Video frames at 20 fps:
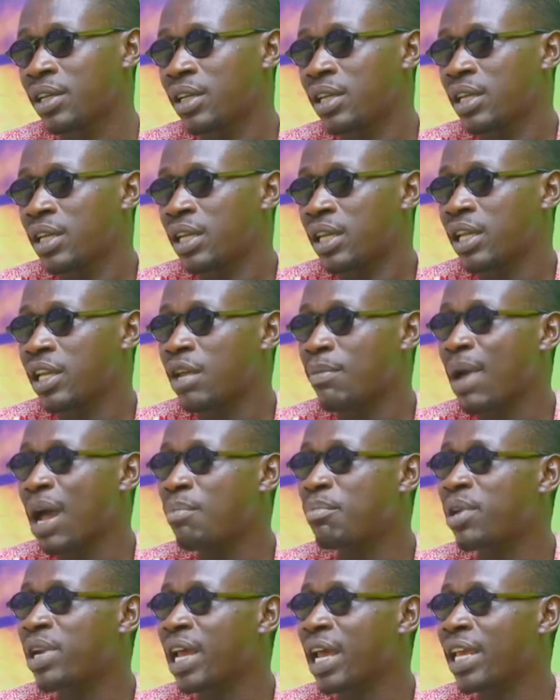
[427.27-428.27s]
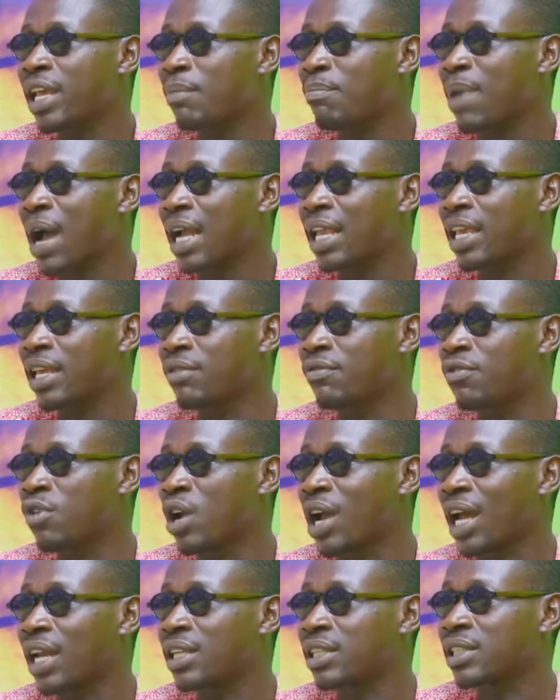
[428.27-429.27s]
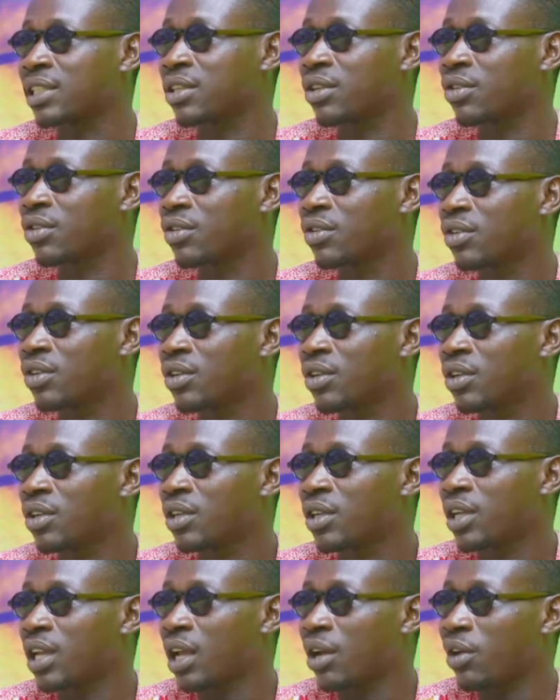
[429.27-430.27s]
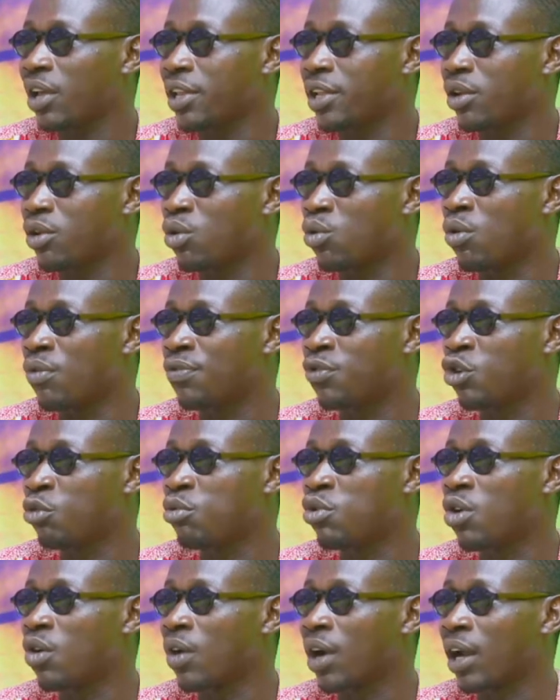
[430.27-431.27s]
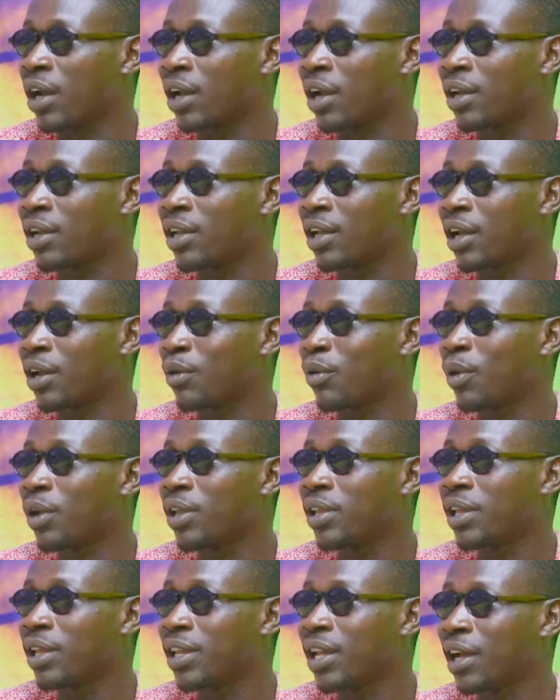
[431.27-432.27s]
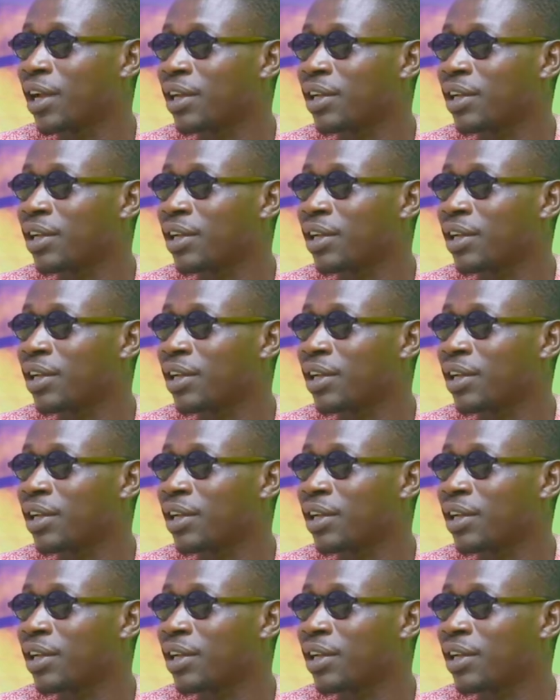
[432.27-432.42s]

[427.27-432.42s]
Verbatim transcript: Now the man bring a backing vocalist now. Now any no coffee be one another yano aye yana.